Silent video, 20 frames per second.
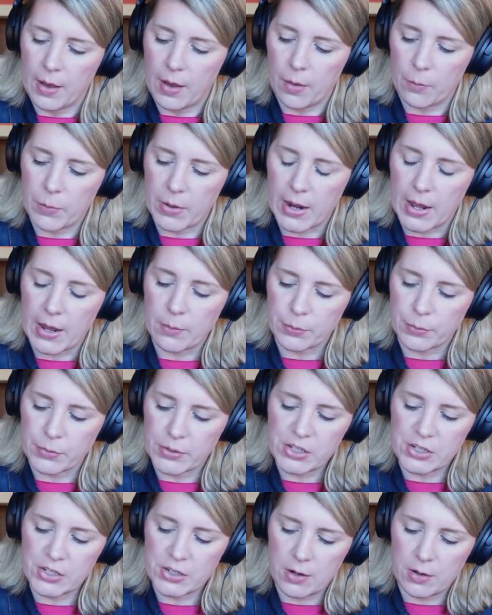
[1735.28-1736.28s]
But I
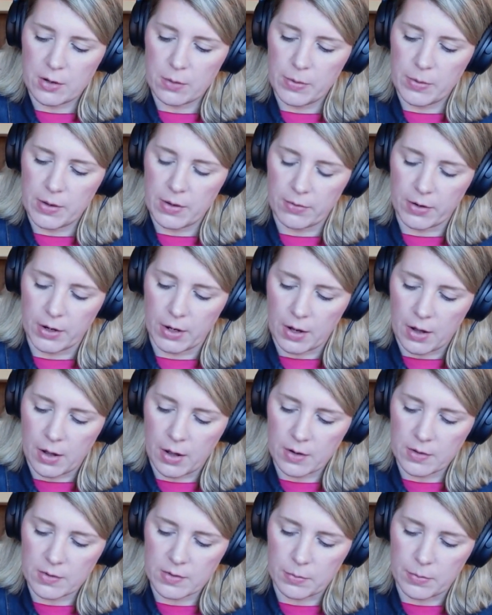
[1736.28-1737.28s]
appreciate you being very
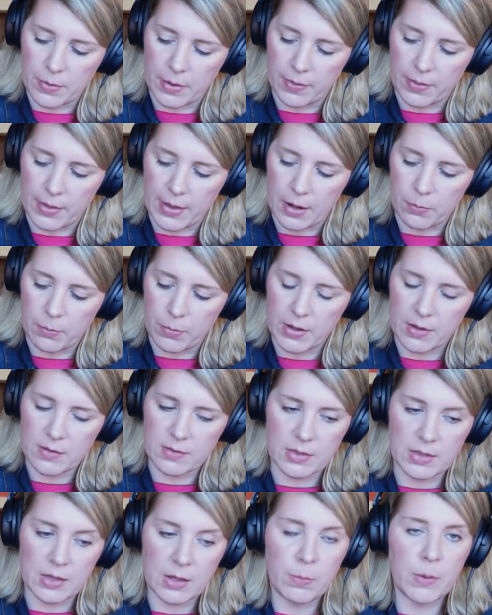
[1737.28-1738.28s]
honest about that, because
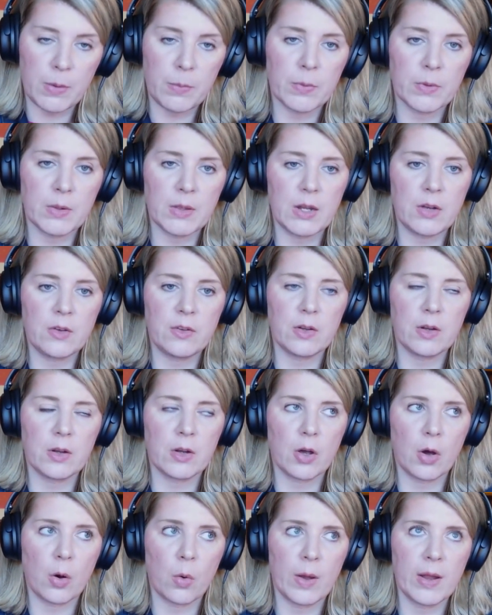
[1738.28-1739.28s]
I think people need to
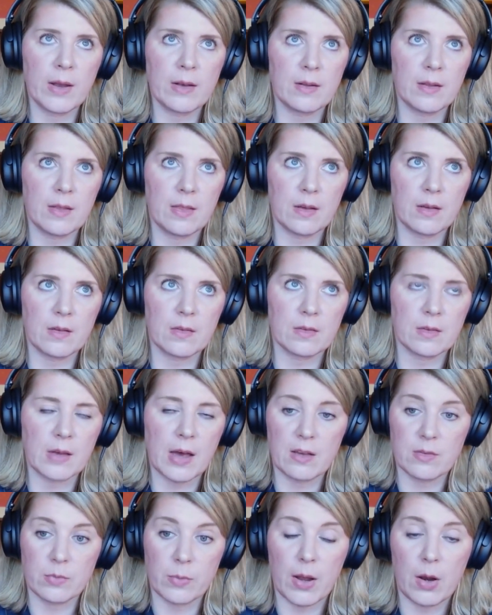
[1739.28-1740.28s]
go into this
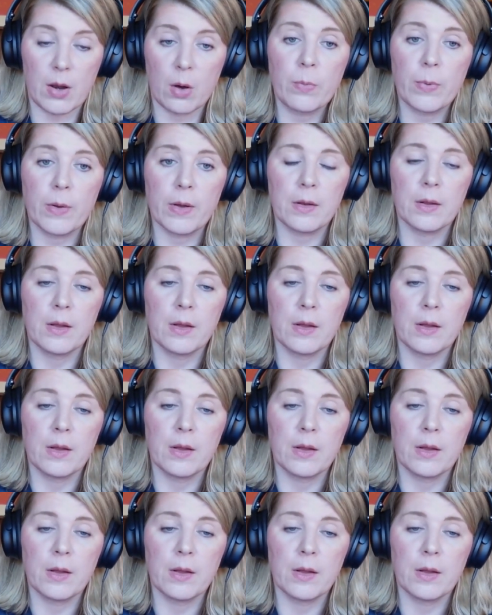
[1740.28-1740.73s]
eyes wide open